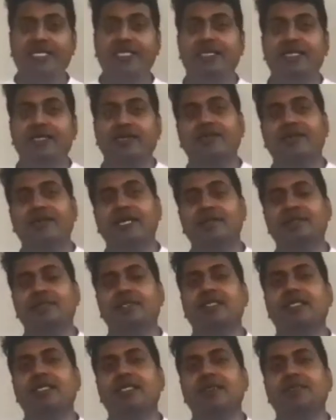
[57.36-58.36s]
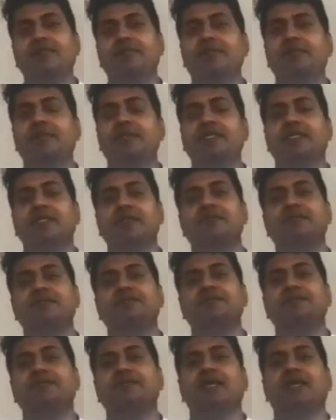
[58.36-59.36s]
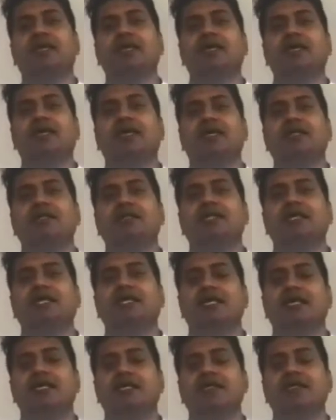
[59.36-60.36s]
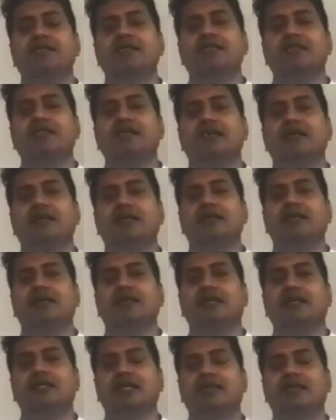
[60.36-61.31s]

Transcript: any requirement, keep sending us, and